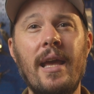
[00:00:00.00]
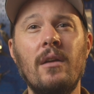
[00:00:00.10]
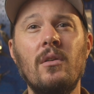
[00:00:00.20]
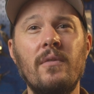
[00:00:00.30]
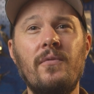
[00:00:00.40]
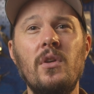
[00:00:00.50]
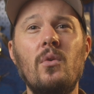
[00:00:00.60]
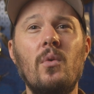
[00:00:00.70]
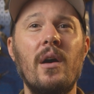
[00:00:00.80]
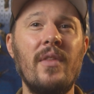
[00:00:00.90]
angle of
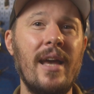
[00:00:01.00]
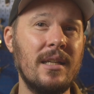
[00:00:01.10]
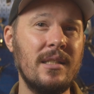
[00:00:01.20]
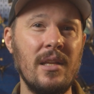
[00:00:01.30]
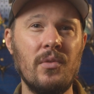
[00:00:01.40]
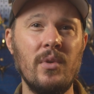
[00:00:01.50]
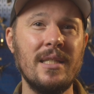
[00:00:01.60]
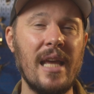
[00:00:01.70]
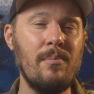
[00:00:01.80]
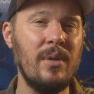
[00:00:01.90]
view on the
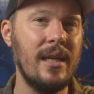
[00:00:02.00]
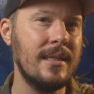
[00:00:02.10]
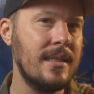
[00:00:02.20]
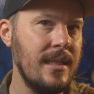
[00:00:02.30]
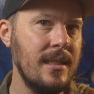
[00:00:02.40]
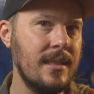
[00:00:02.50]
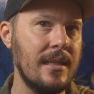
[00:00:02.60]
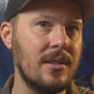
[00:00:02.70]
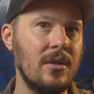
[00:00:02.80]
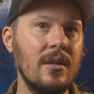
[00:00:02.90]
X-T3's APS-C
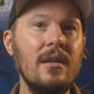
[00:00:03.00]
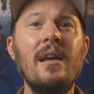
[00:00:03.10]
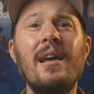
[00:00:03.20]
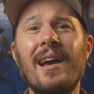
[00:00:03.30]
sensor,